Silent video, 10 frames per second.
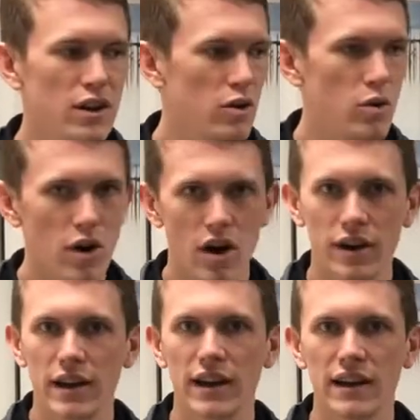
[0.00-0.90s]
or
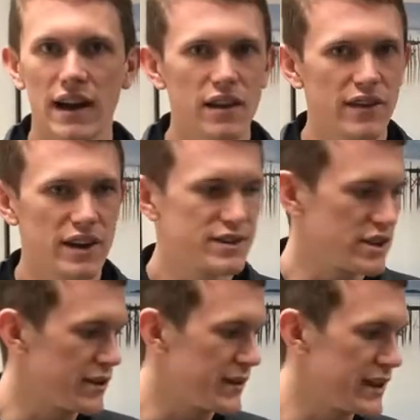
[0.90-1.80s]
on a elevated
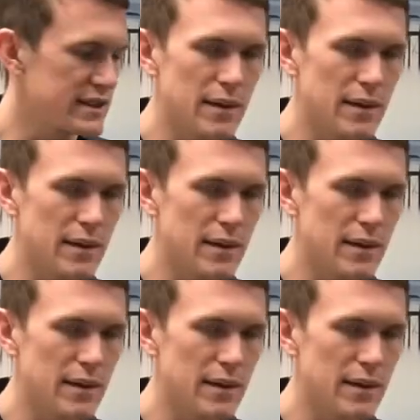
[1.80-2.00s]
surface.